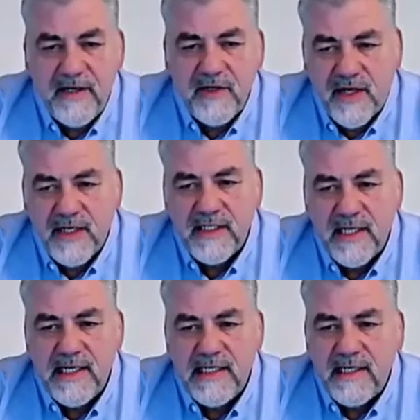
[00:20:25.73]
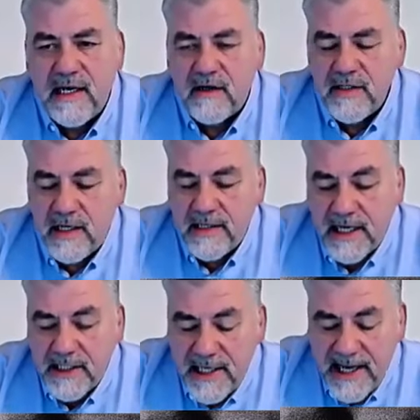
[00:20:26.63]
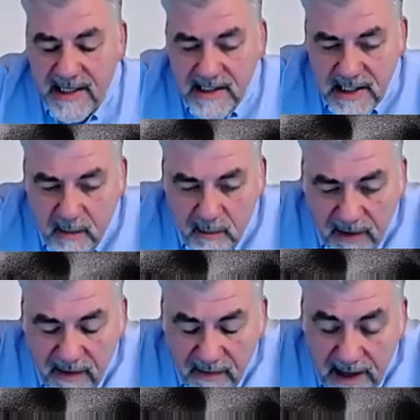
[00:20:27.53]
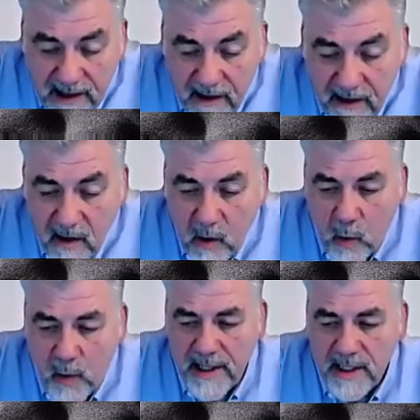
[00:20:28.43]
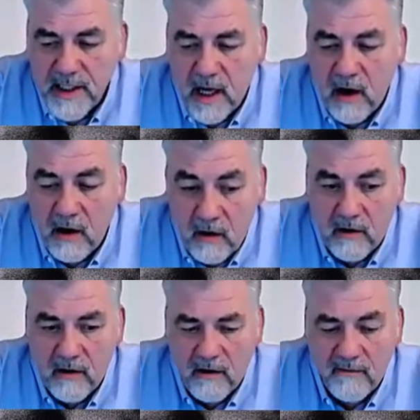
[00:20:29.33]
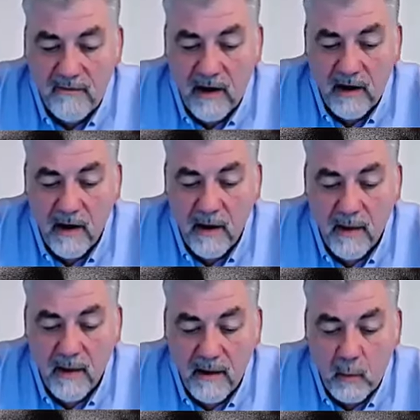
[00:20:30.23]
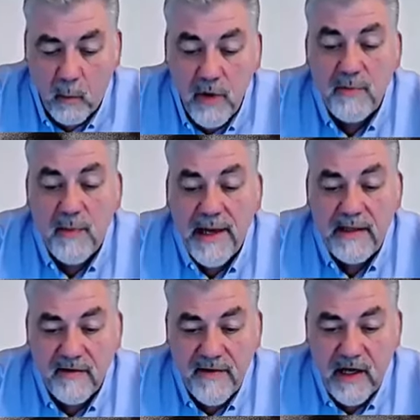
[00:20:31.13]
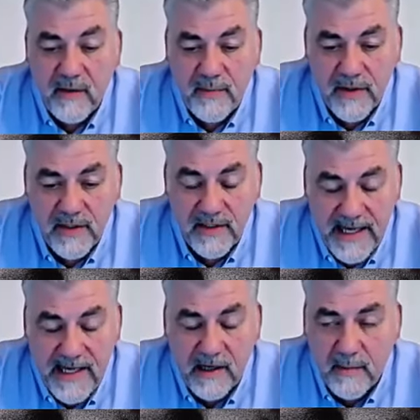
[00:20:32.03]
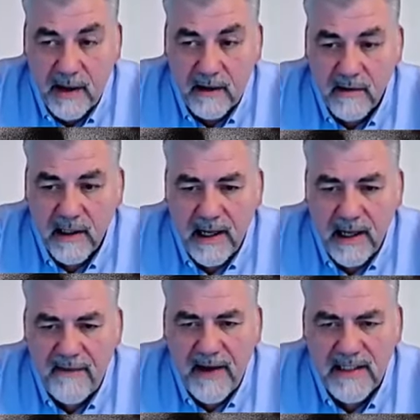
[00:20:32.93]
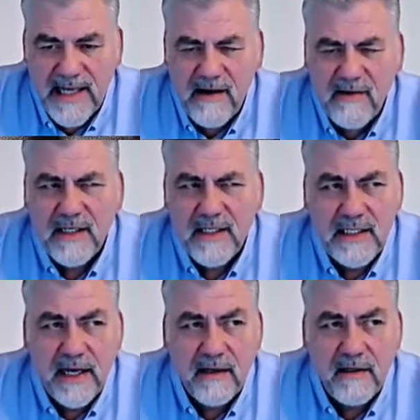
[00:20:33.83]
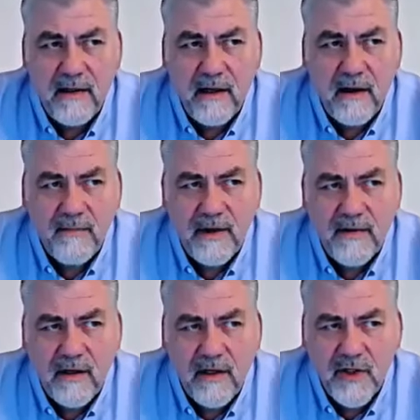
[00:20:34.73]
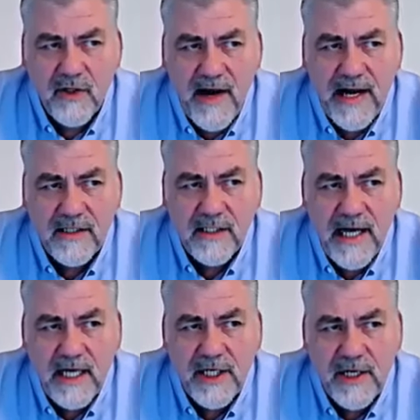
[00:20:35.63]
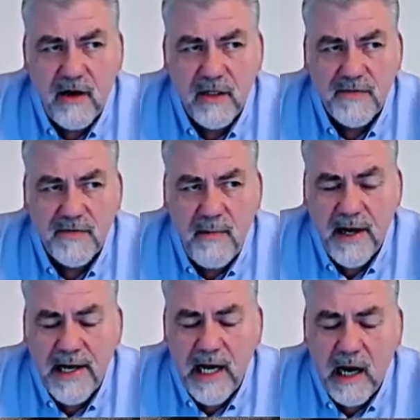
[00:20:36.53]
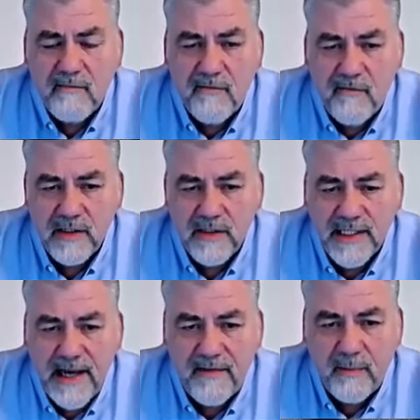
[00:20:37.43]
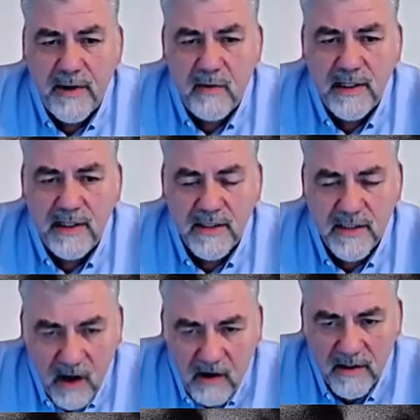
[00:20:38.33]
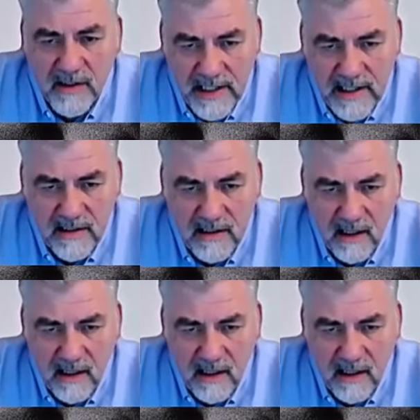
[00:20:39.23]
interesting, isn't it? Because you actually hit something there which a lot of would-be developers think about, and that is, hang on a second, did the contractors actually ask for money up front to get the building started?